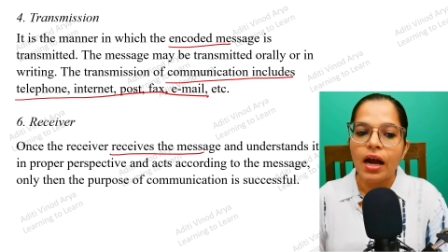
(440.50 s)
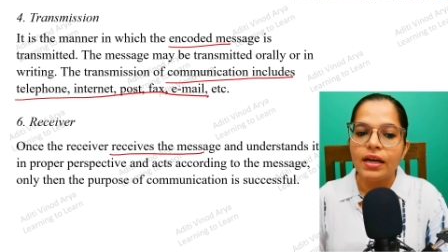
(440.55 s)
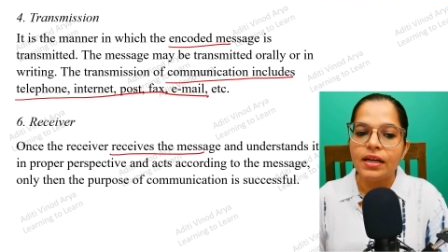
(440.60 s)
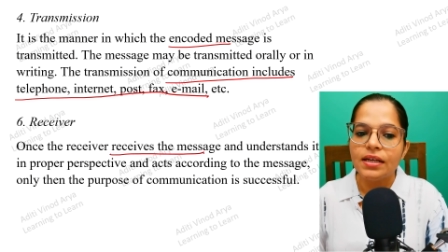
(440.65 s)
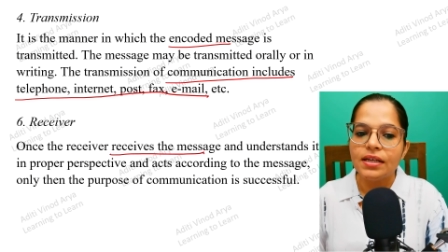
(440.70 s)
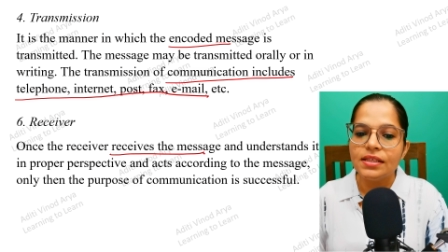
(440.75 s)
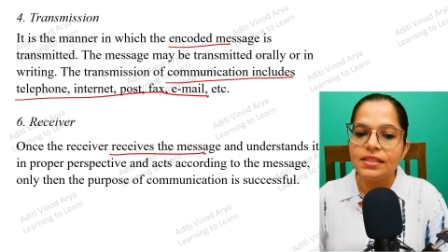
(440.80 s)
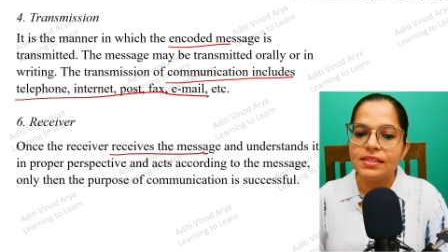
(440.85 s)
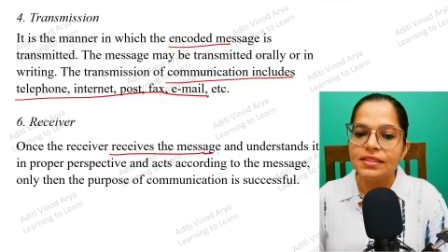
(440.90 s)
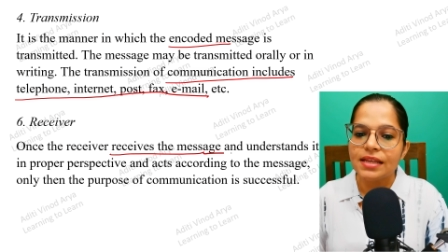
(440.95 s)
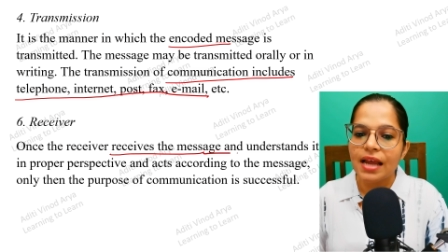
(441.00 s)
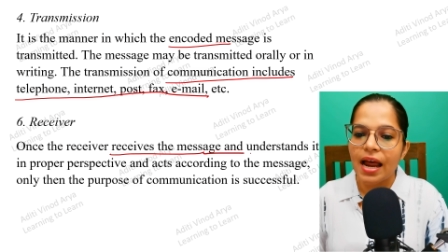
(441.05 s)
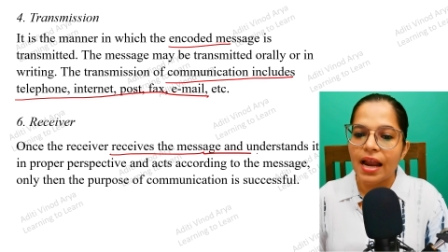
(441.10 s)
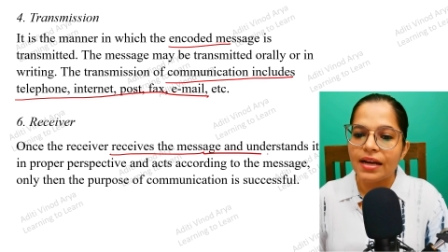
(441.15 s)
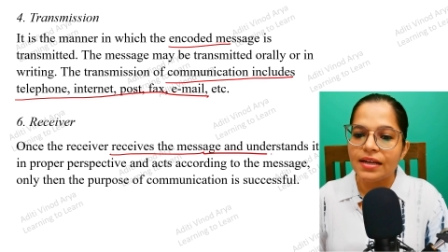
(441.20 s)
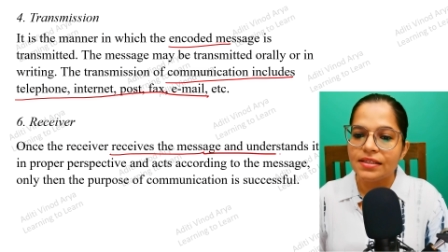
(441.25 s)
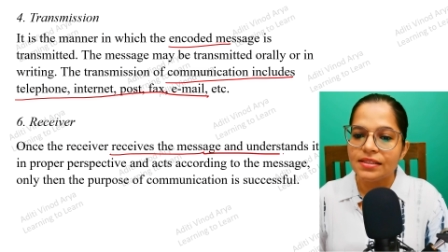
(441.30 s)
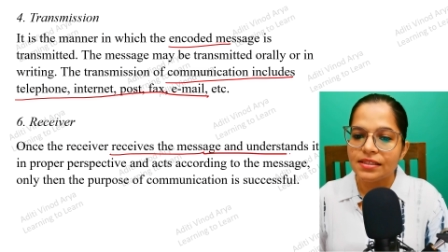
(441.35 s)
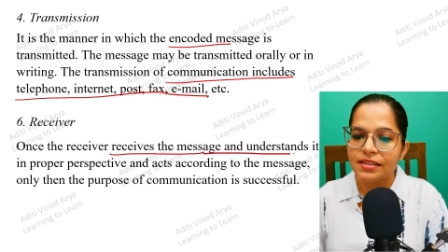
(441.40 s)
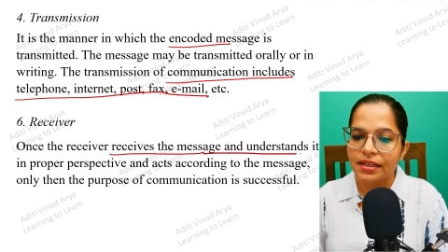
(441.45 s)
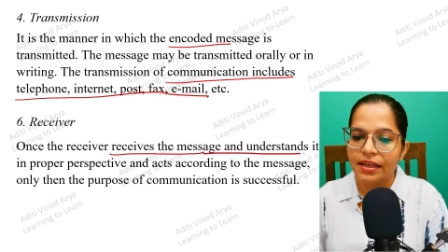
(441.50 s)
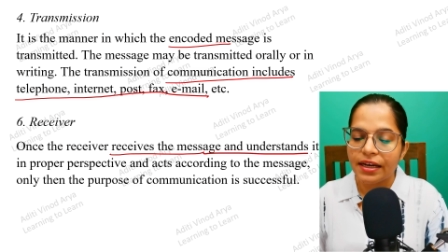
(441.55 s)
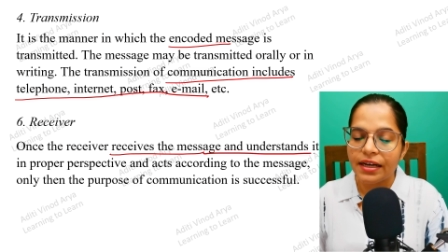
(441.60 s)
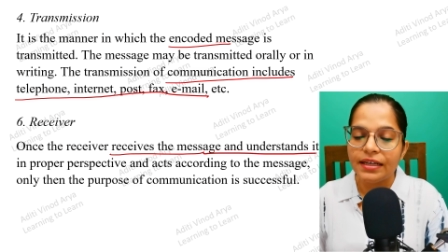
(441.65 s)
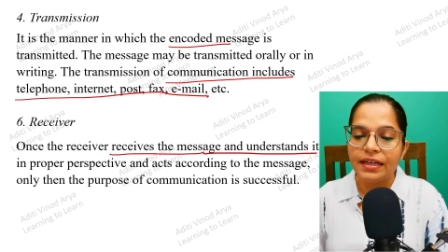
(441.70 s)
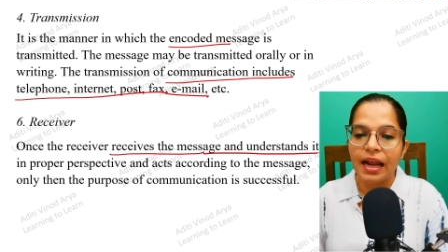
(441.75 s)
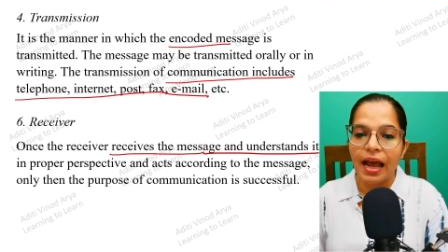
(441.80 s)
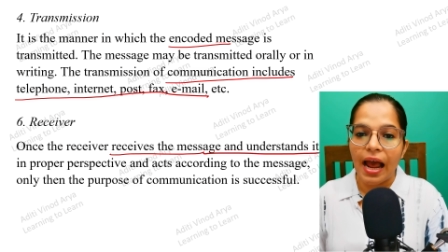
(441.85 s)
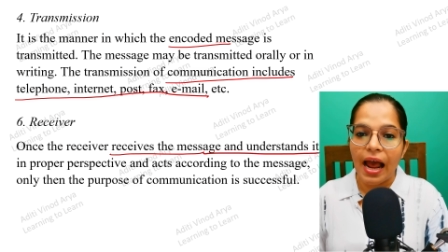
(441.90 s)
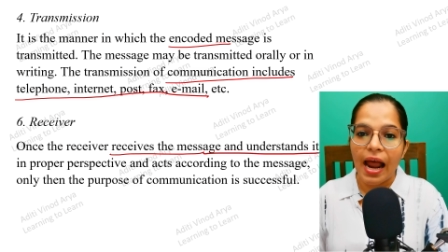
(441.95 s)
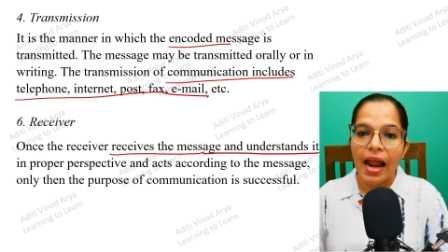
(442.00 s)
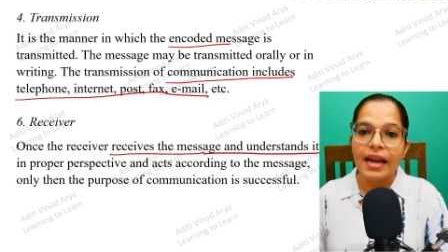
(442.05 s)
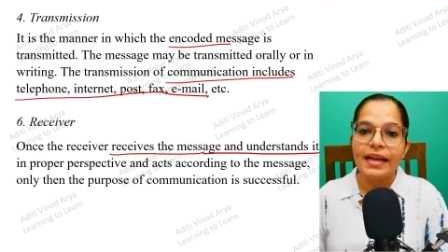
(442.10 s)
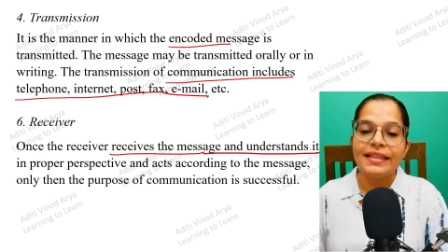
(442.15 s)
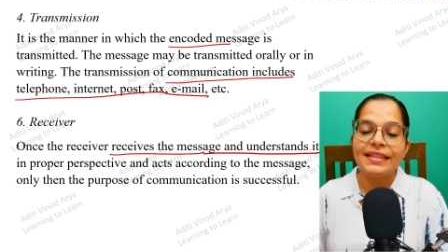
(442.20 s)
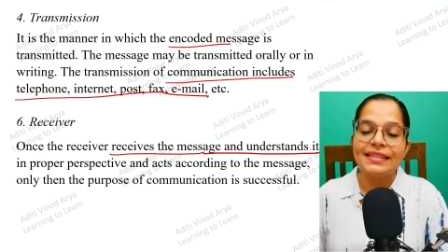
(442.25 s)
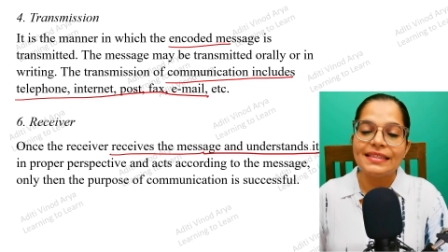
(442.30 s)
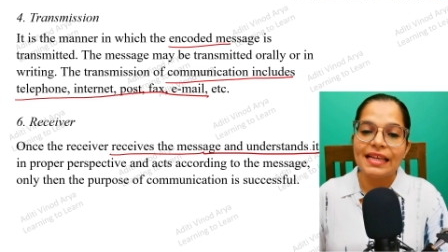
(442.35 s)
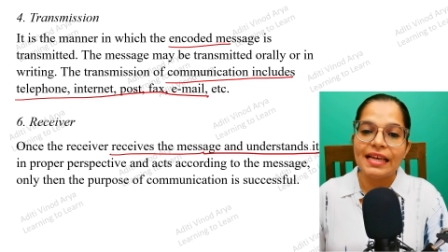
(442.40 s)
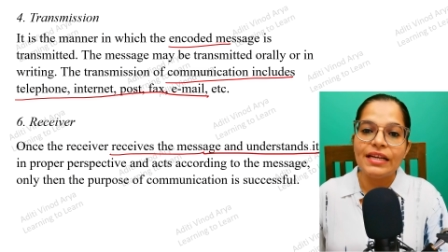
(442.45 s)
understands it
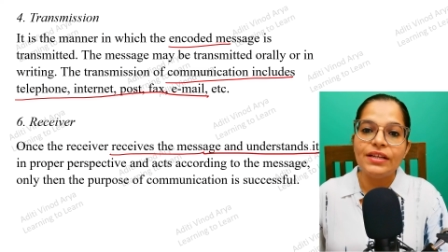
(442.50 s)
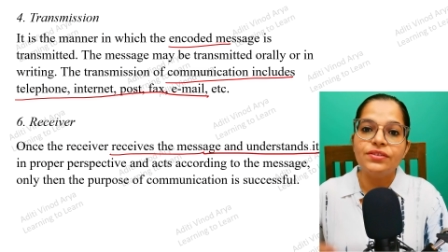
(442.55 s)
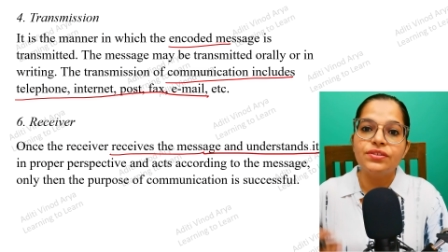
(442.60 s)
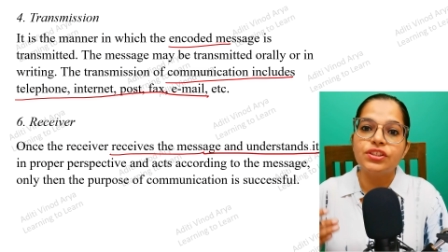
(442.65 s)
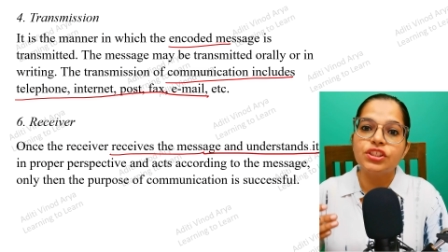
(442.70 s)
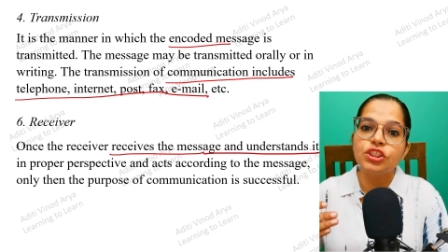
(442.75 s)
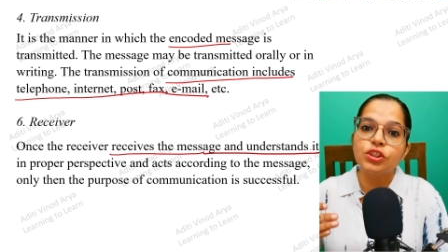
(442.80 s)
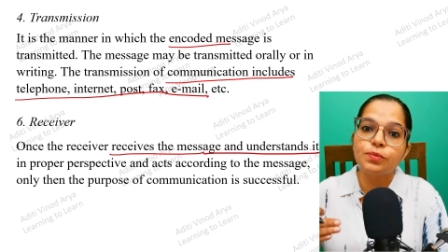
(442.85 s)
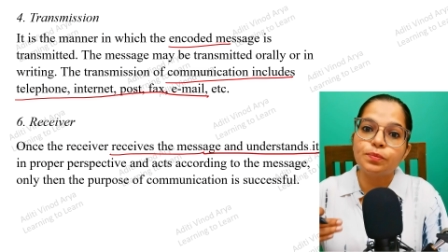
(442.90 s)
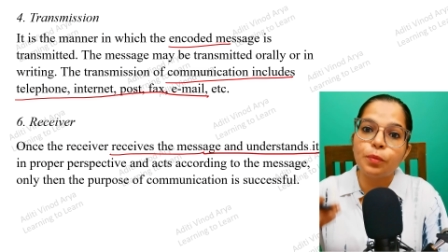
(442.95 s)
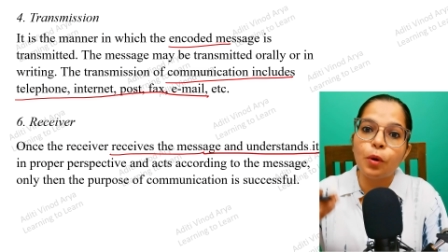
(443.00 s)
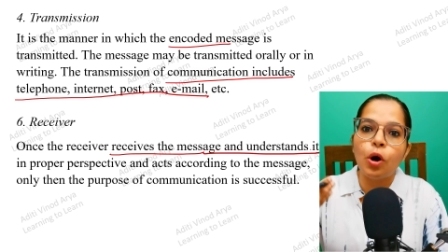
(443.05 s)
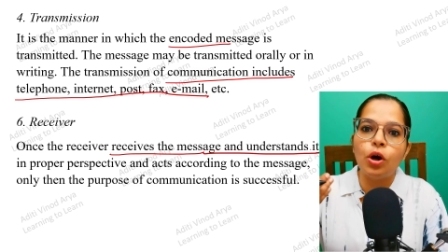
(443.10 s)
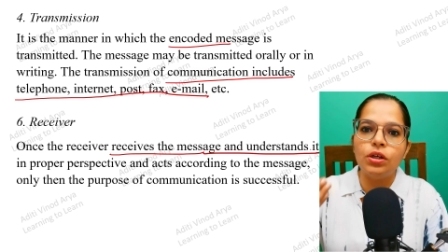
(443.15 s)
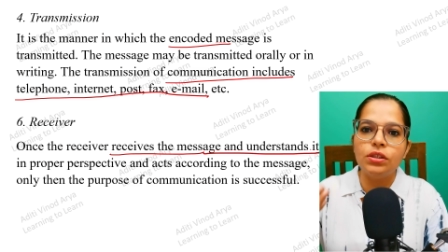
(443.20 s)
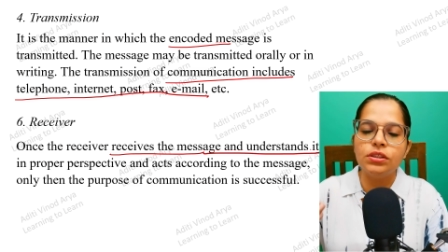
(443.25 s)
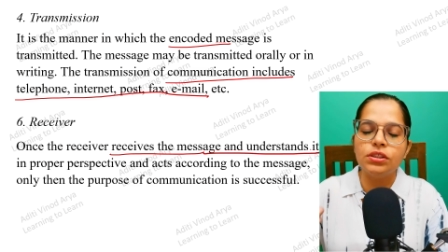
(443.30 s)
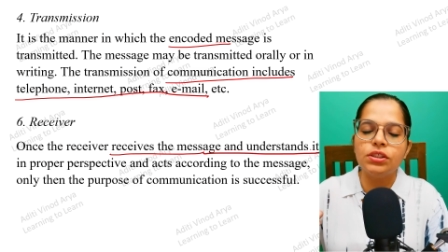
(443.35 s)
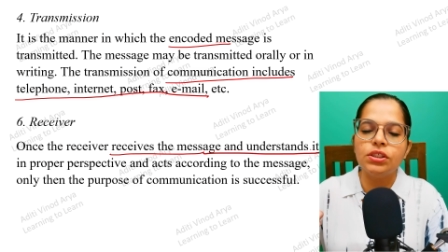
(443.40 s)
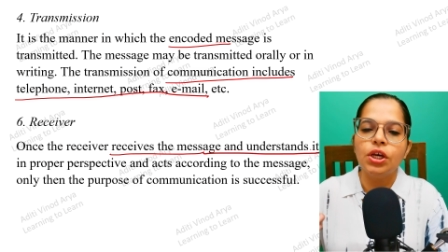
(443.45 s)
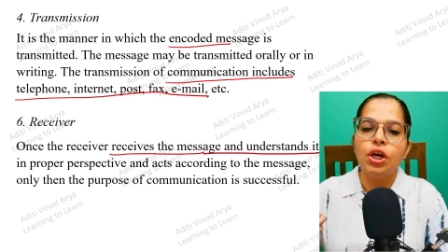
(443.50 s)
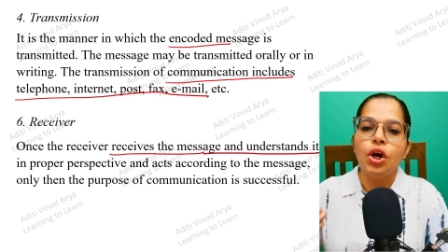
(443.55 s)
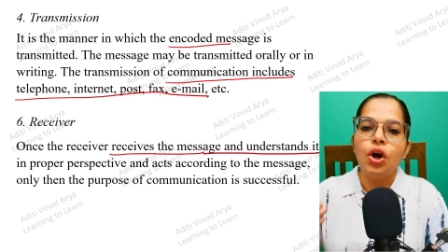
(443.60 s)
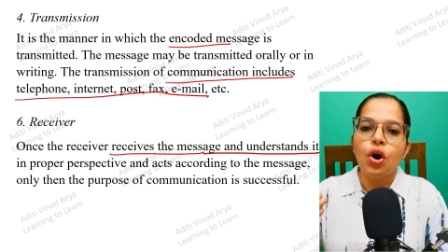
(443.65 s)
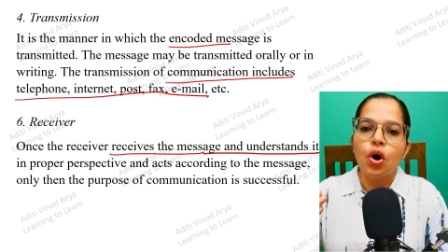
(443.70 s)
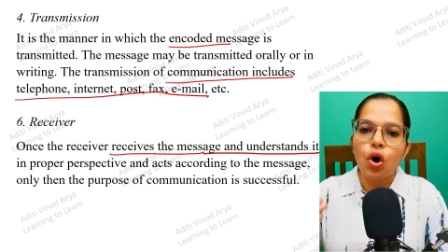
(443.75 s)
and then responds